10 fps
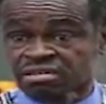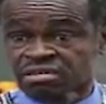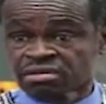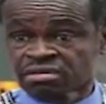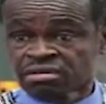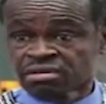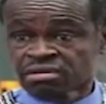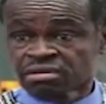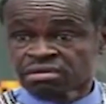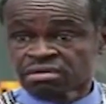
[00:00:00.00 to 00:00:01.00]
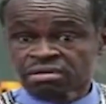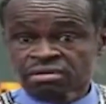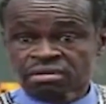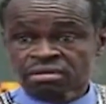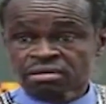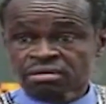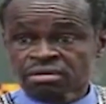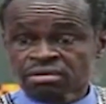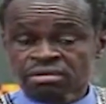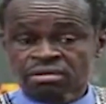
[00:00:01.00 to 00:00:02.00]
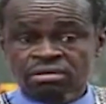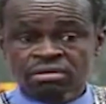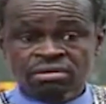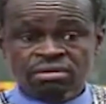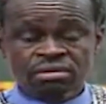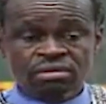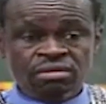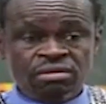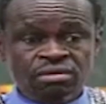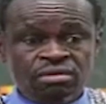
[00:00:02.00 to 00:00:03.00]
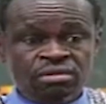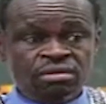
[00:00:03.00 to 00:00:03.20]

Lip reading: Nothing is said.